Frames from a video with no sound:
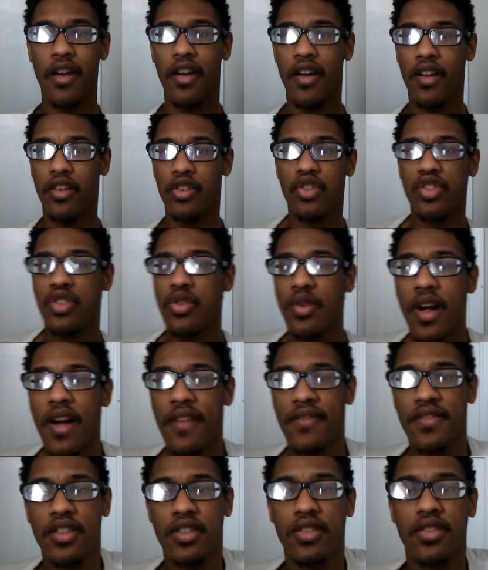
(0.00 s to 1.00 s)
You still
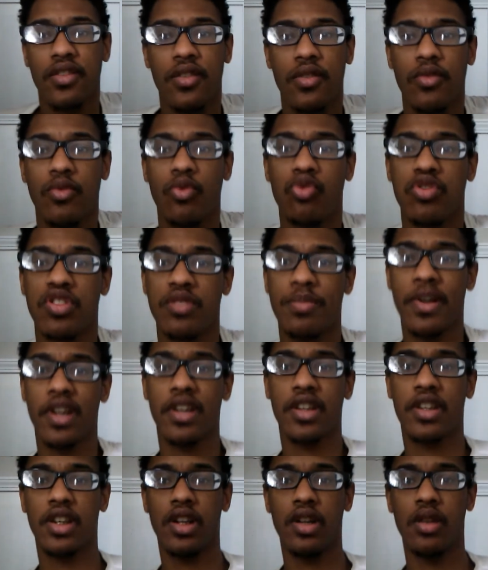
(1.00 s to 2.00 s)
have to
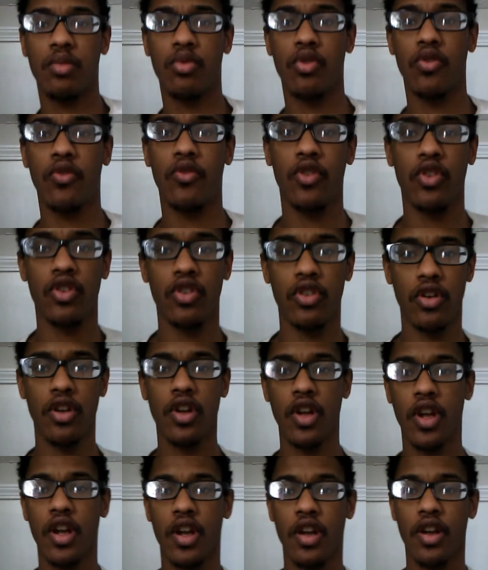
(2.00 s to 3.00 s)
respect Cameron for
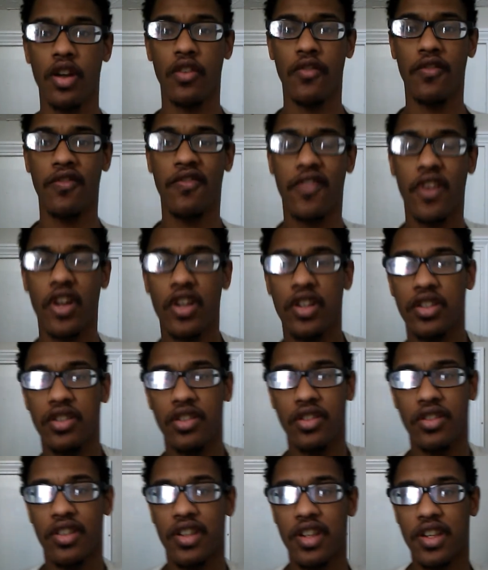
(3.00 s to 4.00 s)

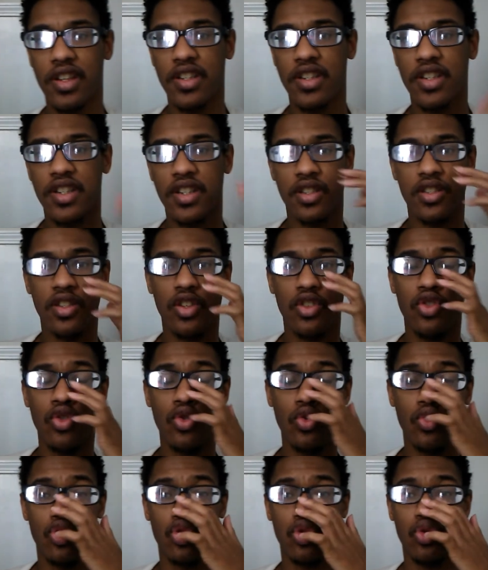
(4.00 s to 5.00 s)
fighting against the
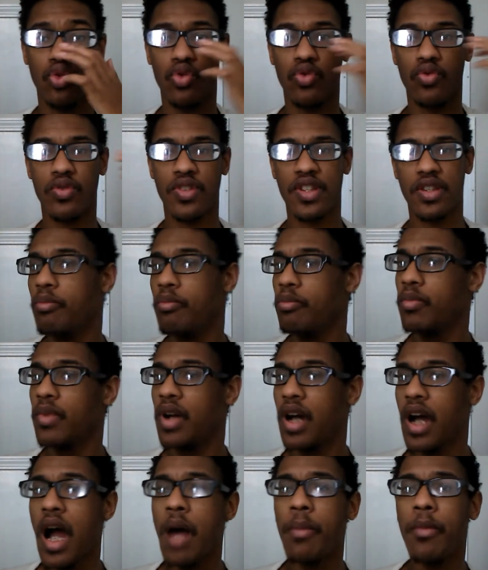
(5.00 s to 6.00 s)
usuals.
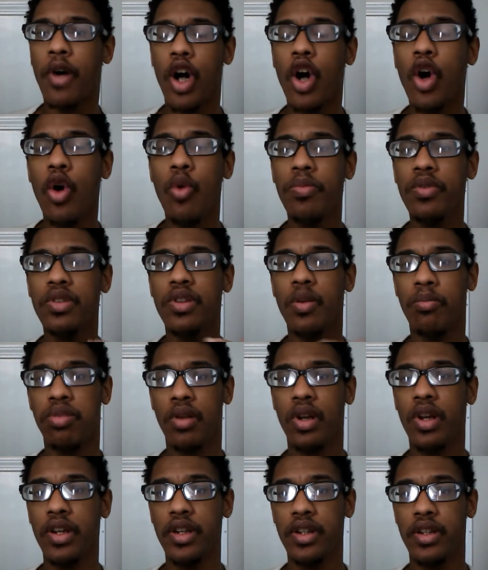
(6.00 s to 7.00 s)
I'm hoping the
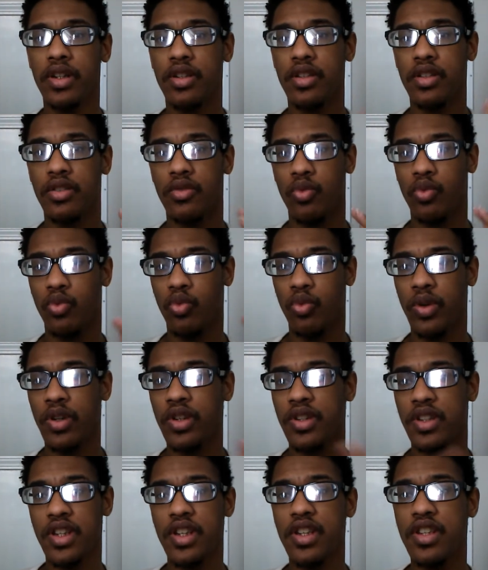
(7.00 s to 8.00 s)
plan
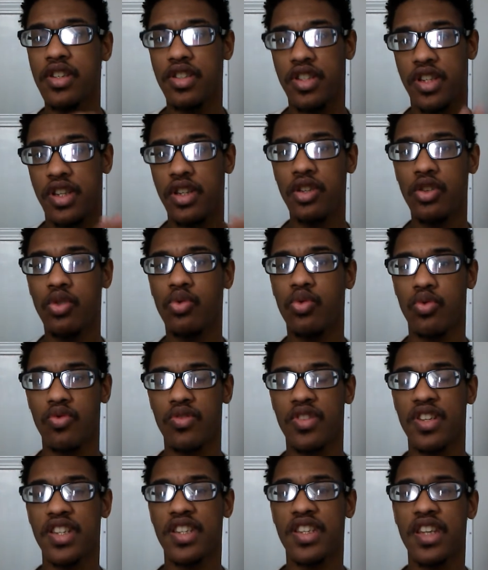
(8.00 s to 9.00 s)
with these
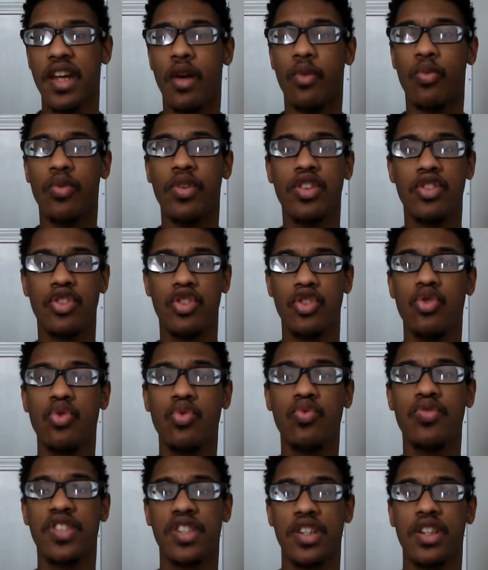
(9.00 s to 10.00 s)
sequels is that we
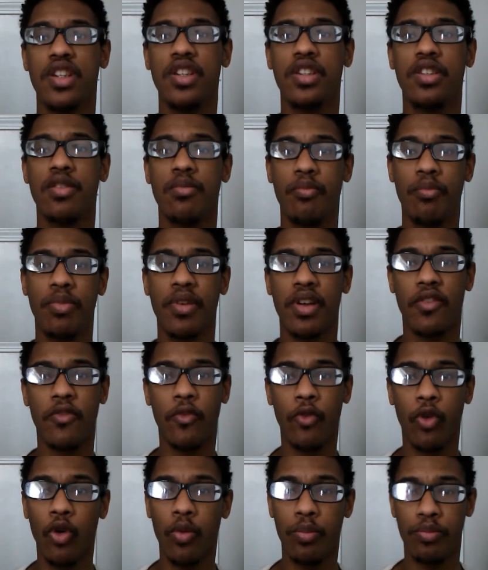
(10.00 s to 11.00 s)
do see the big
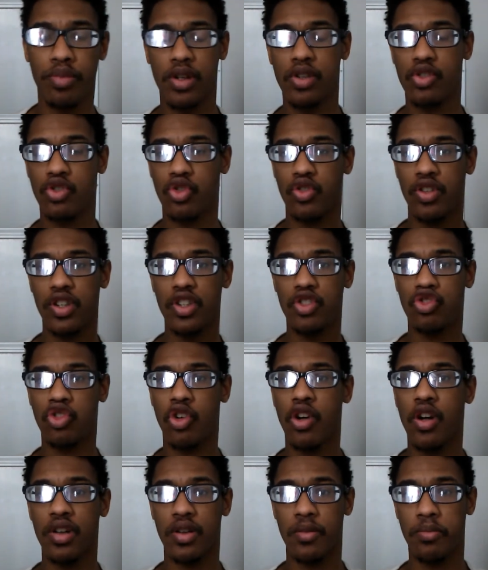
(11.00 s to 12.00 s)
full picture he's
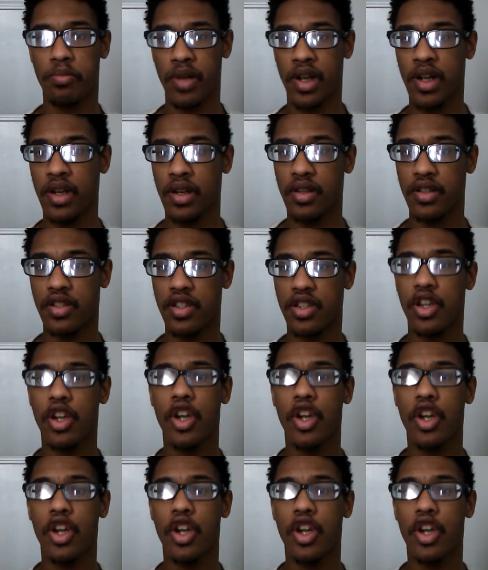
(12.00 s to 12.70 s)
trying to paint.